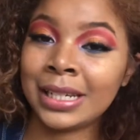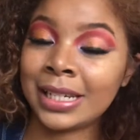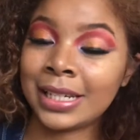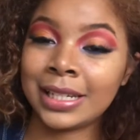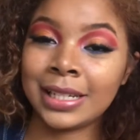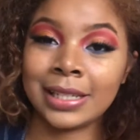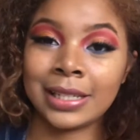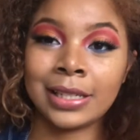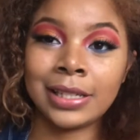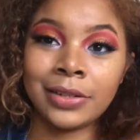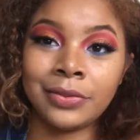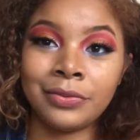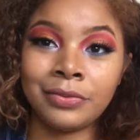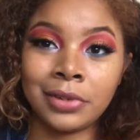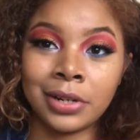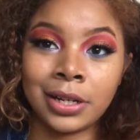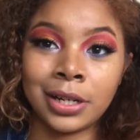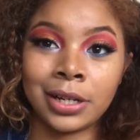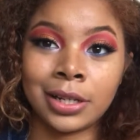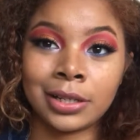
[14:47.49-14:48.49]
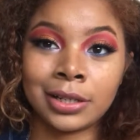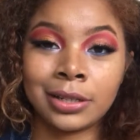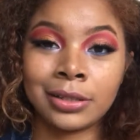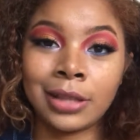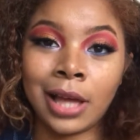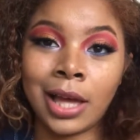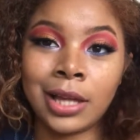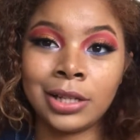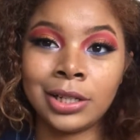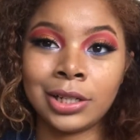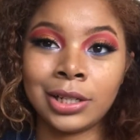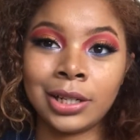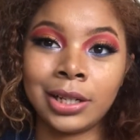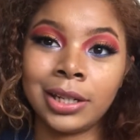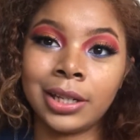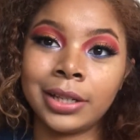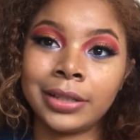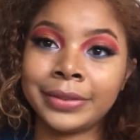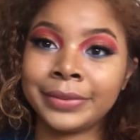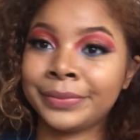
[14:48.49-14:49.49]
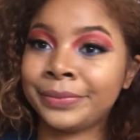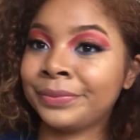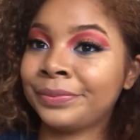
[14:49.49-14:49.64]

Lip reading: She's different. She's edgy.